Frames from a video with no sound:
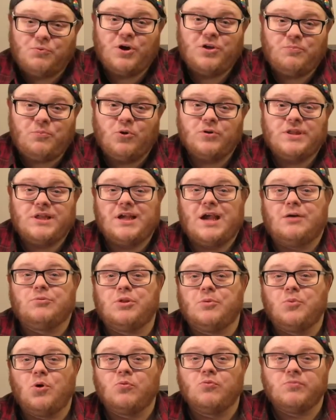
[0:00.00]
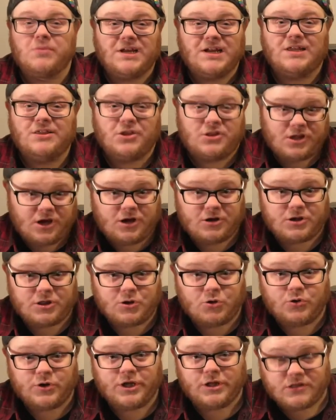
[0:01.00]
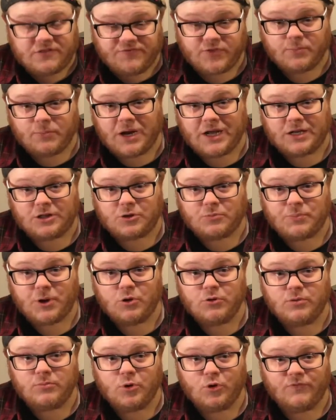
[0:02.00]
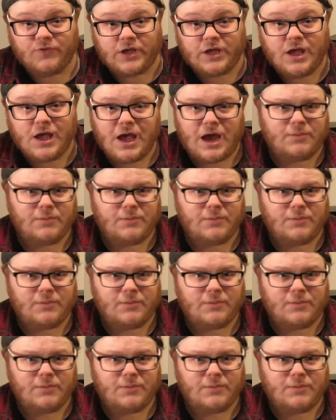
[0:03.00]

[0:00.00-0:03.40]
worth pointing out I'm not really the target audience for the My Little Pony movie.